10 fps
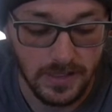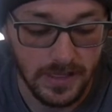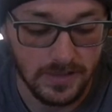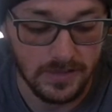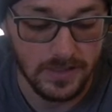
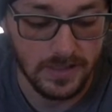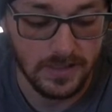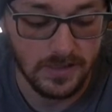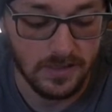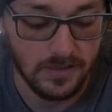and
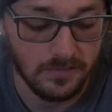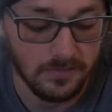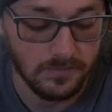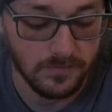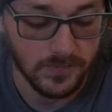then
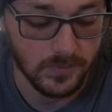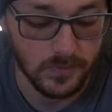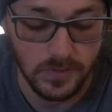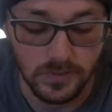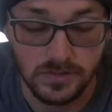
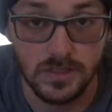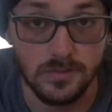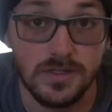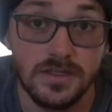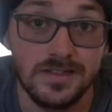we'll start
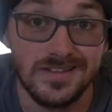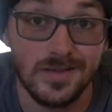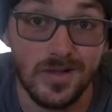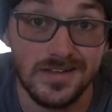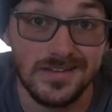putting this thing
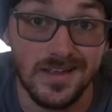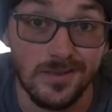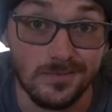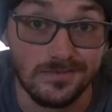back together.